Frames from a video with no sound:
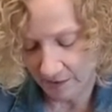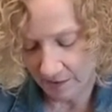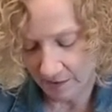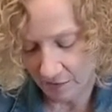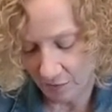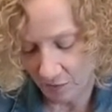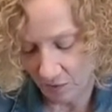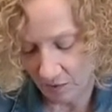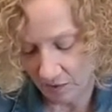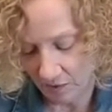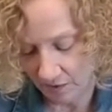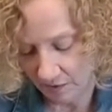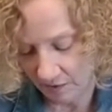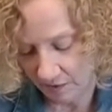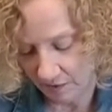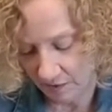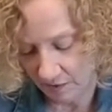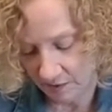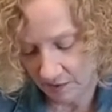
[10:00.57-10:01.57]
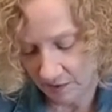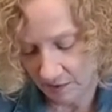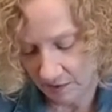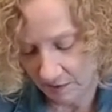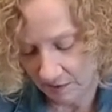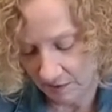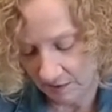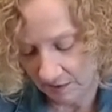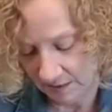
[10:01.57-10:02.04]
or
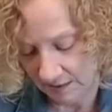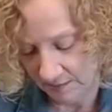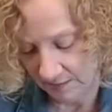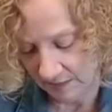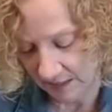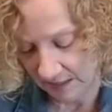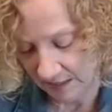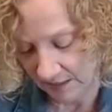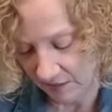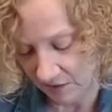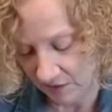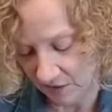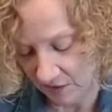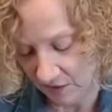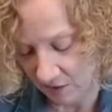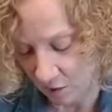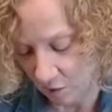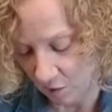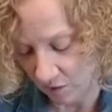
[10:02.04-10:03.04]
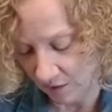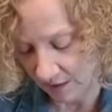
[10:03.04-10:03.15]
something to hold